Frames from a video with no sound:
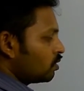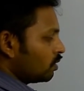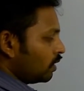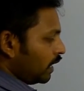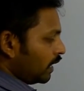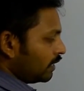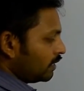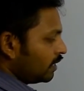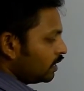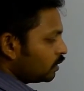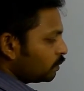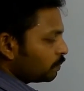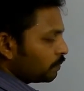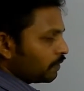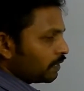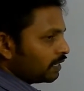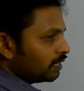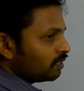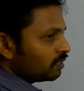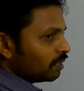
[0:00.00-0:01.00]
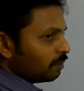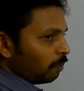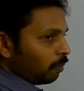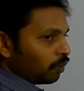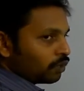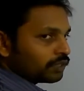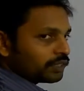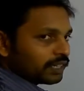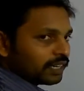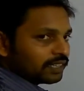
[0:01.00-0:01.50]
So at this point the
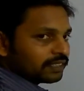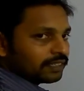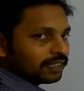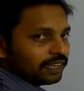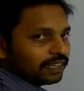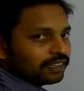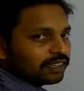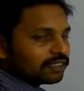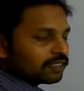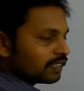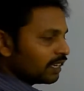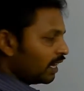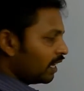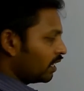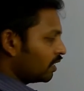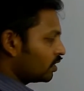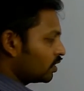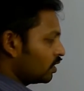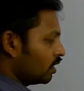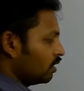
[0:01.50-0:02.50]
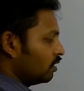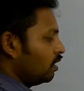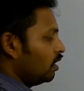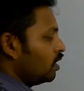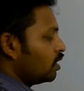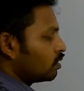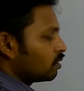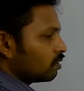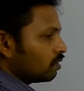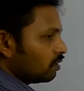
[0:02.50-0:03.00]
motion is in this direction.
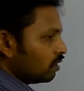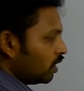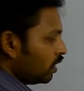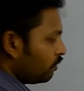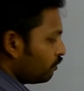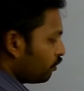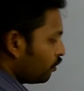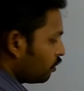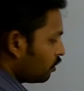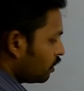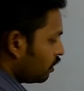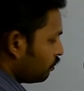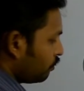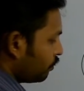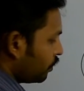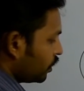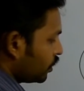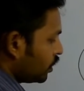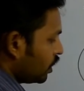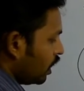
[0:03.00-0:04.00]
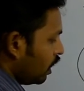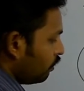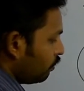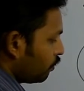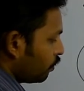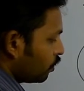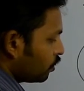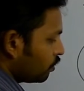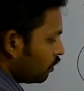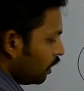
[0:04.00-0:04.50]
So therefore the frictional
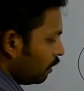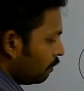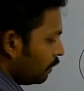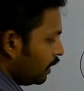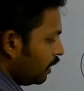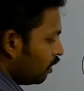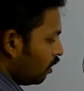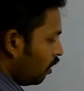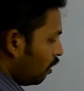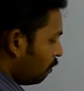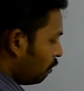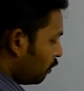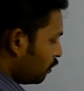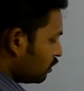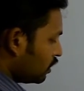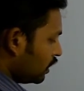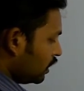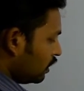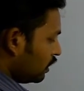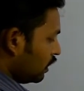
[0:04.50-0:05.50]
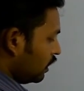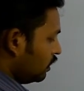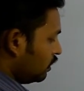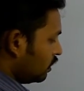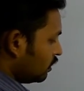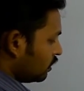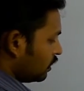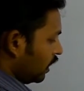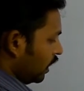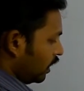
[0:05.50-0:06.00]
force will be opposite in
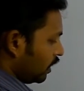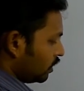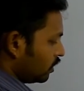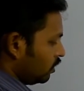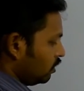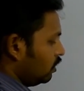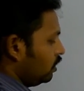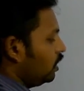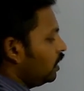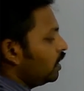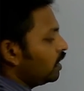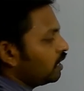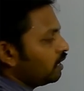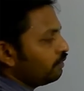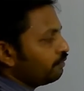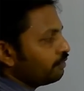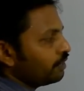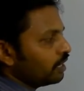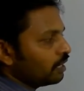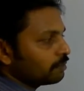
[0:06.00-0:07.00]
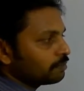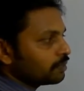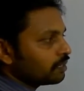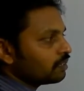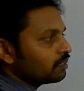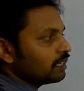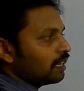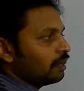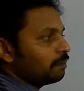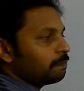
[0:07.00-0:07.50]
this direction. Here if you
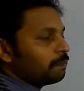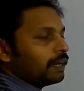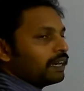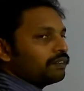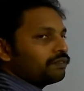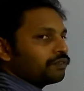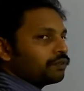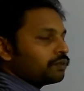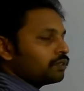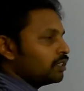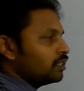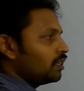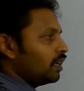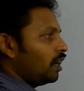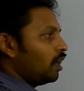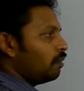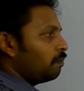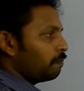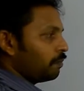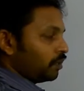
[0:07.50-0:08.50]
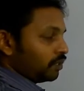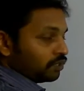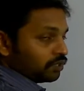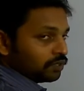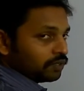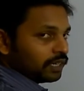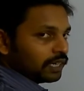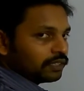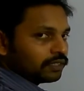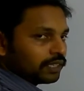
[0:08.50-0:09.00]
observe, the applied force is along
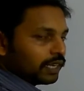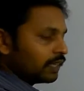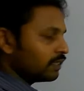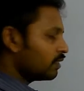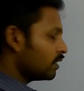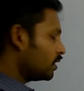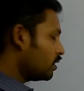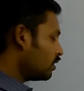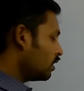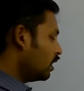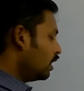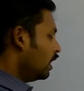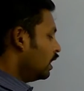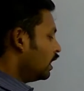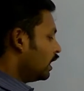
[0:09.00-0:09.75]
positive x-axis